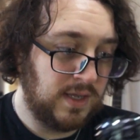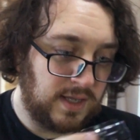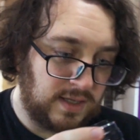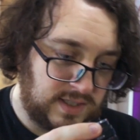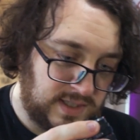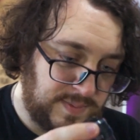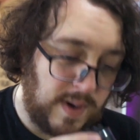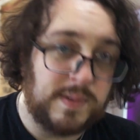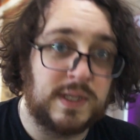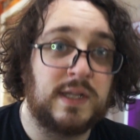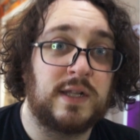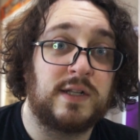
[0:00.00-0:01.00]
This is
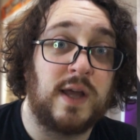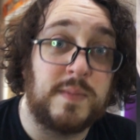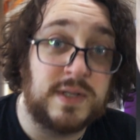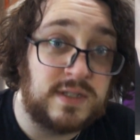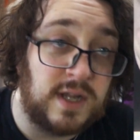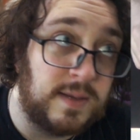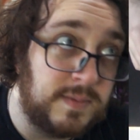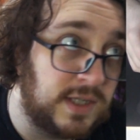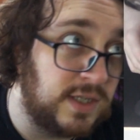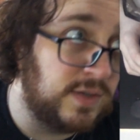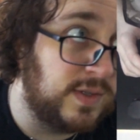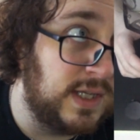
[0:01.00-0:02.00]
probably the dumbest time to
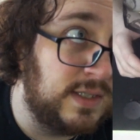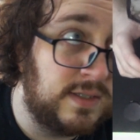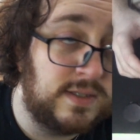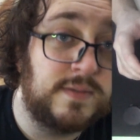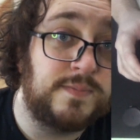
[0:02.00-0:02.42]
do this,